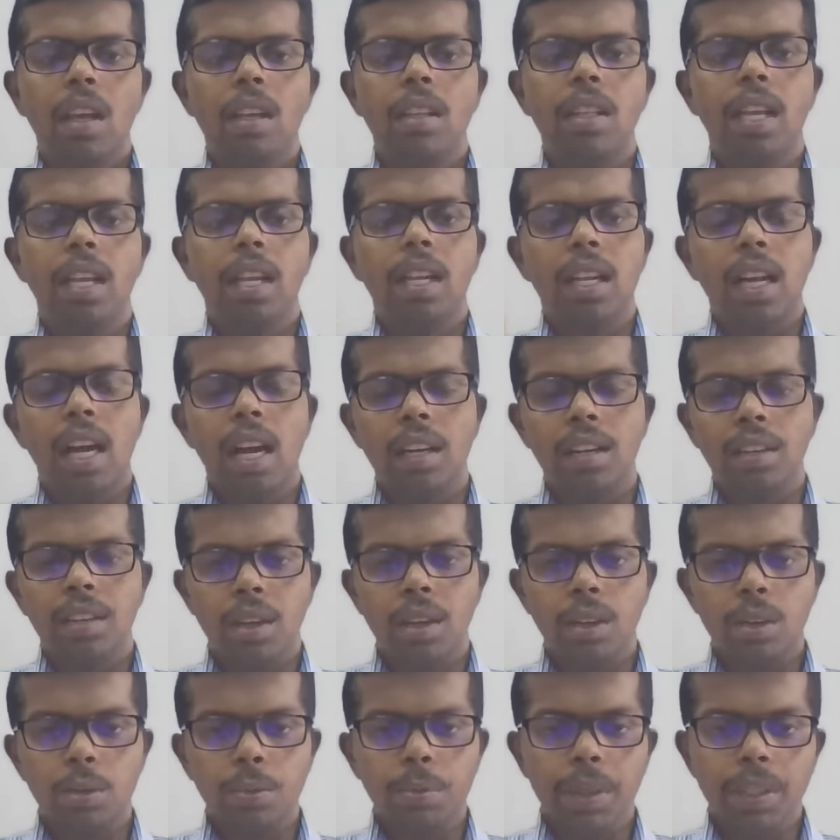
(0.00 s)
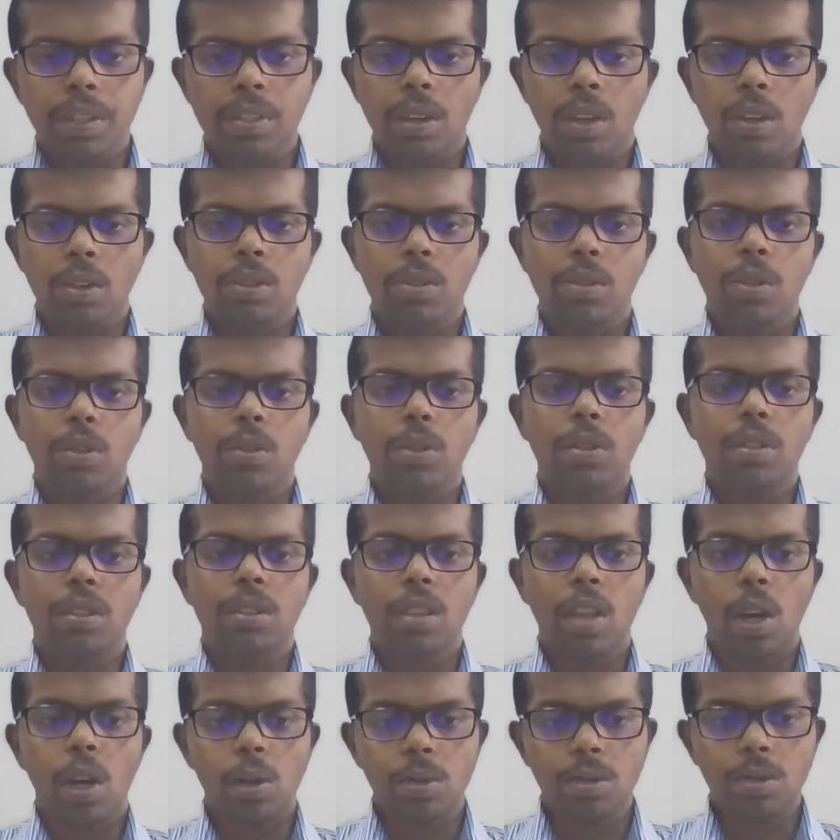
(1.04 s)
then 100 rupees also,
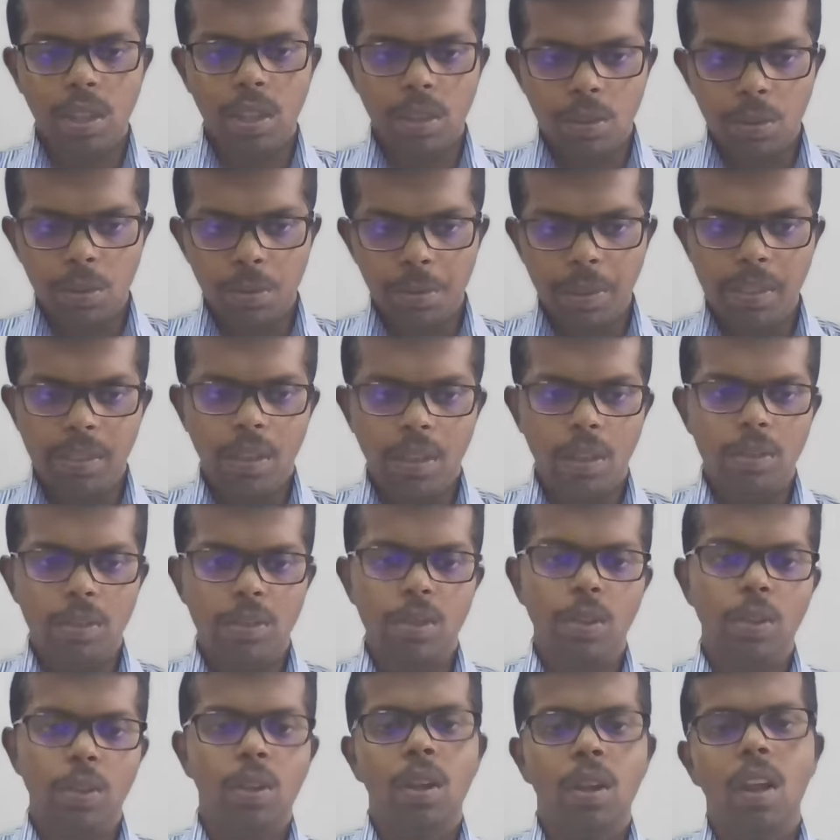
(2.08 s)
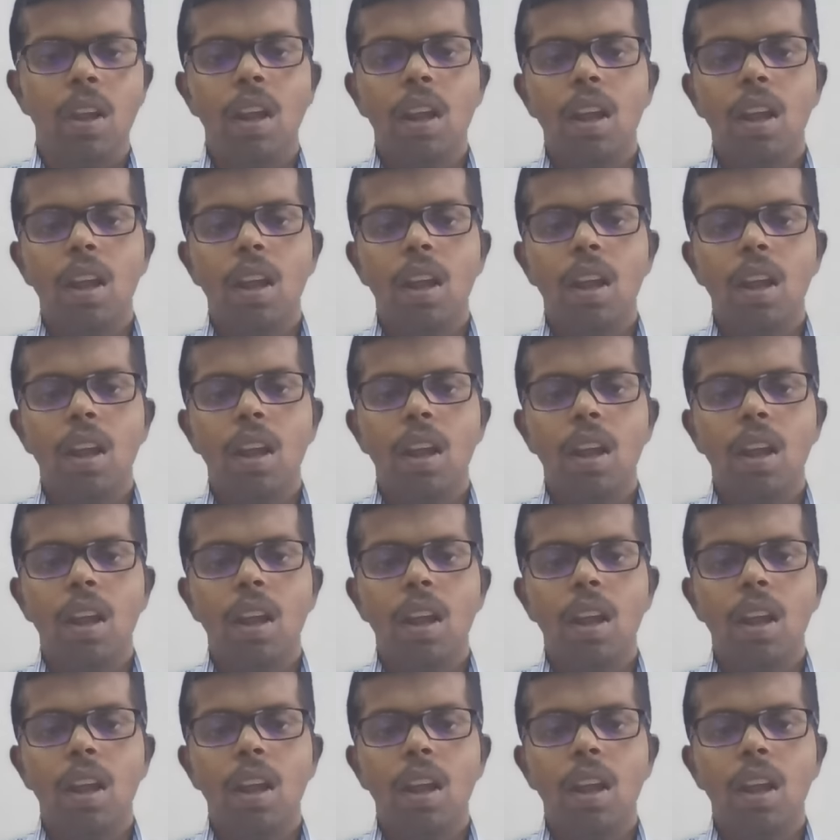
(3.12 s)
1000 rupees also,